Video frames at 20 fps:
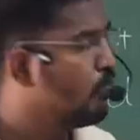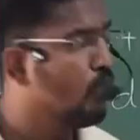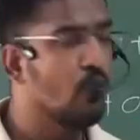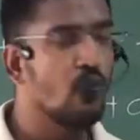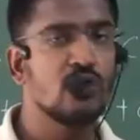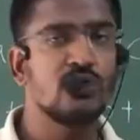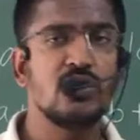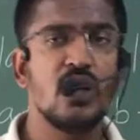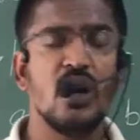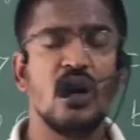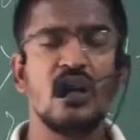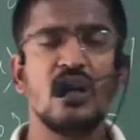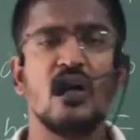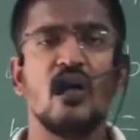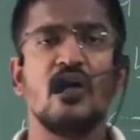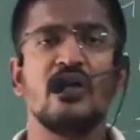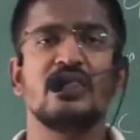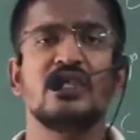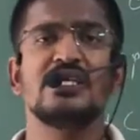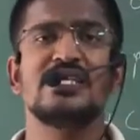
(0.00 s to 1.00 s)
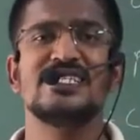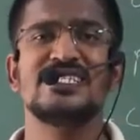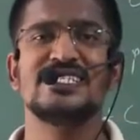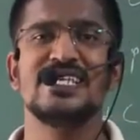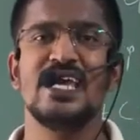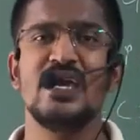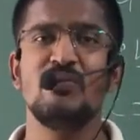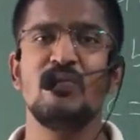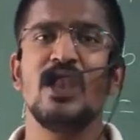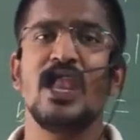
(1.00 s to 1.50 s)
both are on the
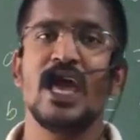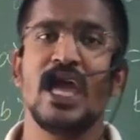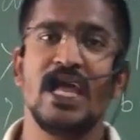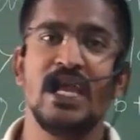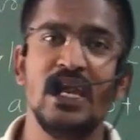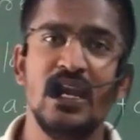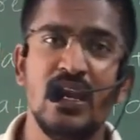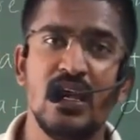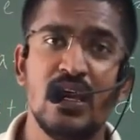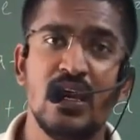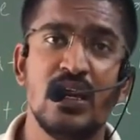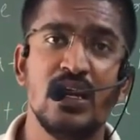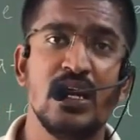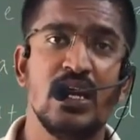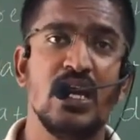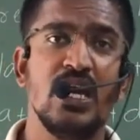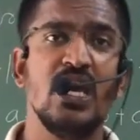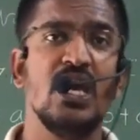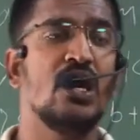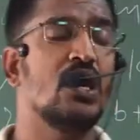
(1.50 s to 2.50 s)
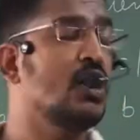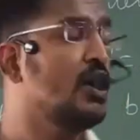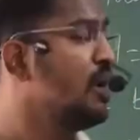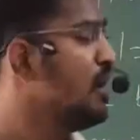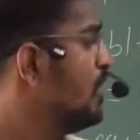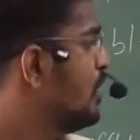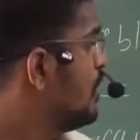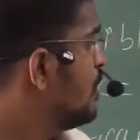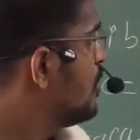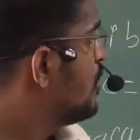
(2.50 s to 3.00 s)
same line.
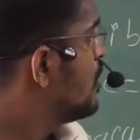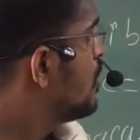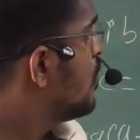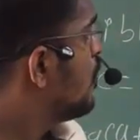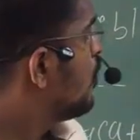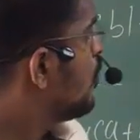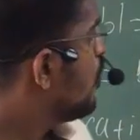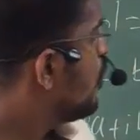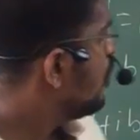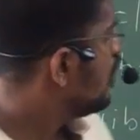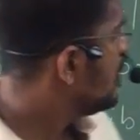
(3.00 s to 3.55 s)
Here O